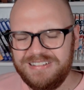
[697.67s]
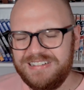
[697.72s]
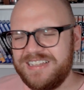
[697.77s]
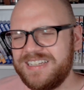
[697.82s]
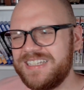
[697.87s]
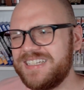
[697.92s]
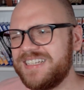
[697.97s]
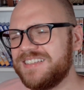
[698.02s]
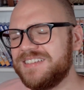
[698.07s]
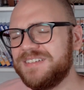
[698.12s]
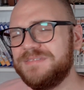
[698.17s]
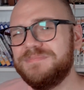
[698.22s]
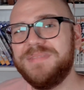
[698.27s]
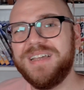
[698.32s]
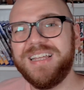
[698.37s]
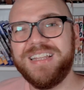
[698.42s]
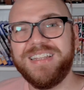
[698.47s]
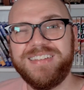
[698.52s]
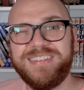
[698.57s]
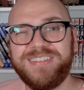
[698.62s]
And the
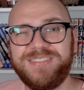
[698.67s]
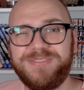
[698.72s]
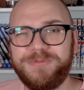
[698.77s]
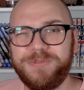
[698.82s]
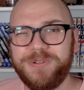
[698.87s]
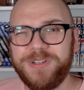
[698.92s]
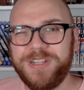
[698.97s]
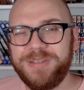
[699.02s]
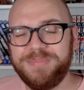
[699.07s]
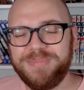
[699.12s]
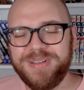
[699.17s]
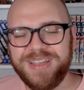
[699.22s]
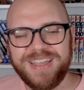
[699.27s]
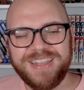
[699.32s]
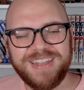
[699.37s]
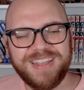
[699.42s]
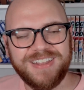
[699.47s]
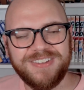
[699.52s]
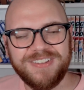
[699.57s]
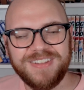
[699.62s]
smell is really
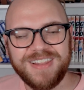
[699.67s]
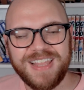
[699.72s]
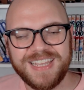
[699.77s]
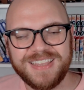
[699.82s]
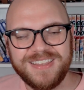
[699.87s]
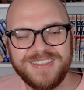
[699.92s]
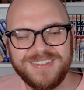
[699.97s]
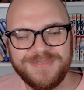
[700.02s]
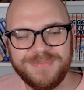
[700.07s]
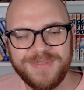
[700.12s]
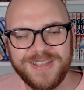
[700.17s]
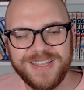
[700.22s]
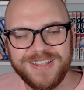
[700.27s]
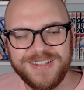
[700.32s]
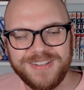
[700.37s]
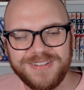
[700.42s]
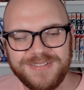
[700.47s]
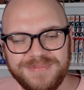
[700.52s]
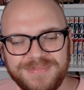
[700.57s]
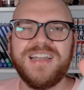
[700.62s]
bad. I don't like the
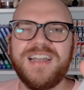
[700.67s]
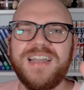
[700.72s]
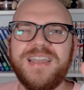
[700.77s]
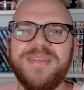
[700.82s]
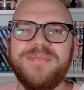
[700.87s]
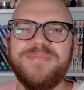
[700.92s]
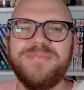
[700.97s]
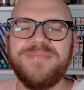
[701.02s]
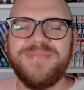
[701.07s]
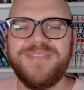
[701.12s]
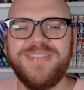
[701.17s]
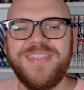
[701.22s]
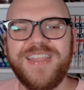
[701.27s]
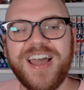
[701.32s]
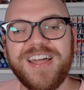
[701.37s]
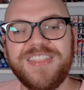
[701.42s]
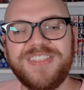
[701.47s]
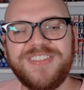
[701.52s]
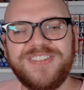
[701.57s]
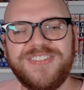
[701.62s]
smell. I'm
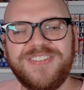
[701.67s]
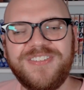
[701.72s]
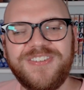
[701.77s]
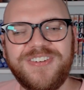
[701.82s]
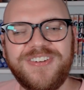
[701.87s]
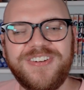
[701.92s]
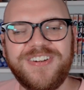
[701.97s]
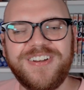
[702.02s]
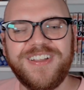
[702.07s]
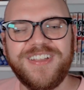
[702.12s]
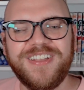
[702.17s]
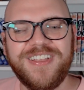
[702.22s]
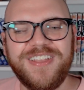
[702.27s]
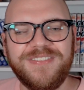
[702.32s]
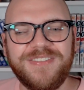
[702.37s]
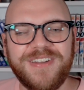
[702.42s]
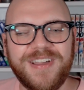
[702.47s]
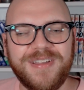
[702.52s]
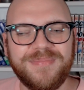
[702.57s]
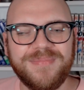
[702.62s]
not sure
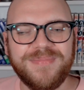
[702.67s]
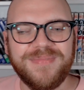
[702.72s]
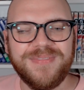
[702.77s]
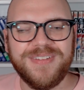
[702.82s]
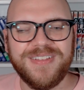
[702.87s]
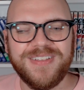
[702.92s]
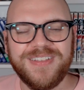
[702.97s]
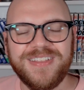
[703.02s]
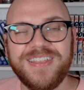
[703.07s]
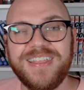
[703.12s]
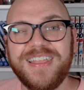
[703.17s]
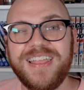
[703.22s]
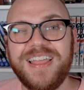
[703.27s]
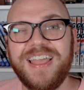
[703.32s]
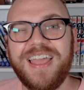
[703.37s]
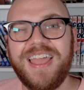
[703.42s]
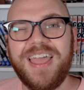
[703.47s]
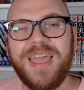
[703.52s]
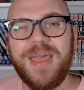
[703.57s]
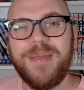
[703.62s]
if I'm
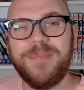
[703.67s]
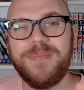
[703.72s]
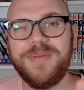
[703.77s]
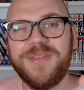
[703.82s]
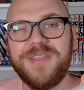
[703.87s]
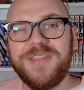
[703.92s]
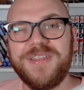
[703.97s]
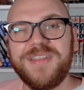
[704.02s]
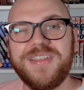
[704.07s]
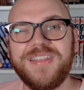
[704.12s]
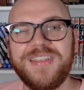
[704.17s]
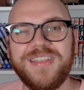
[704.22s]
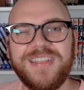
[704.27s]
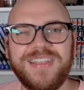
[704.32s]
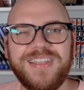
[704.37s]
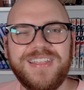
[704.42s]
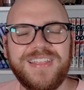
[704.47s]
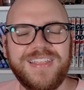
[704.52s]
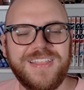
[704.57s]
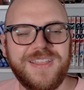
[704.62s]
happy
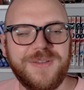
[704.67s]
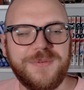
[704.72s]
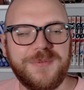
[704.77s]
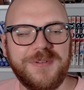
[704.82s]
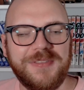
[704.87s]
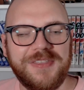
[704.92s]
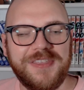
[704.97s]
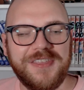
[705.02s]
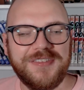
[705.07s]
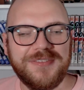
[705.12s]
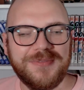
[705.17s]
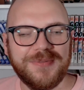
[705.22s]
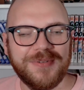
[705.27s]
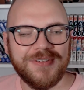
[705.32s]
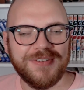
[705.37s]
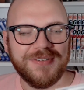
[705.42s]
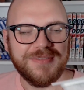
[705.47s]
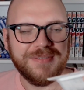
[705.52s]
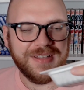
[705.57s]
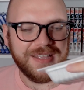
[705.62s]
with this one.